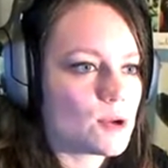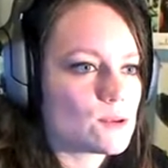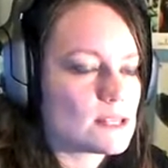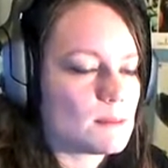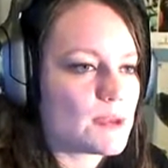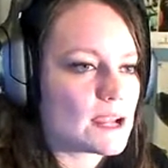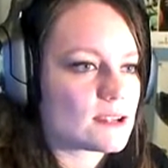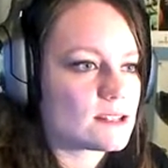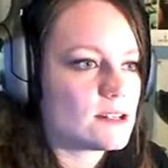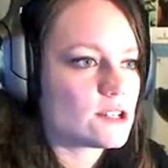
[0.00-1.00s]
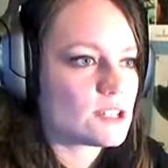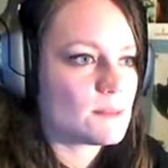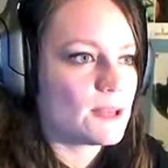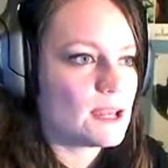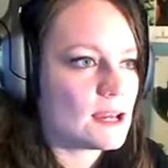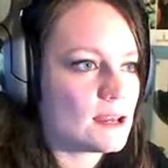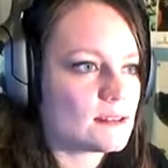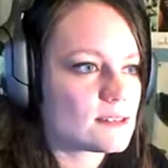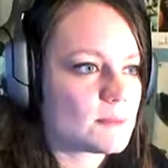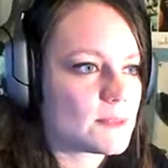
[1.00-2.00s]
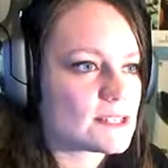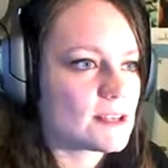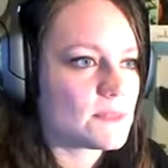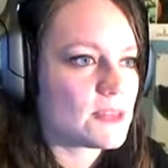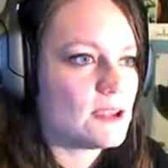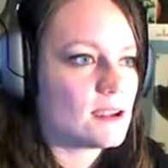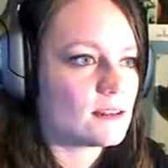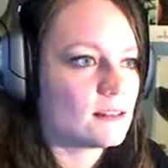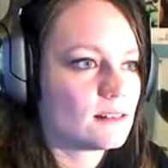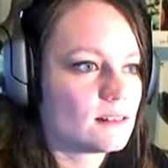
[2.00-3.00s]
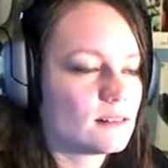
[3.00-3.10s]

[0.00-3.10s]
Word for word: post-impact contingency plan, something something.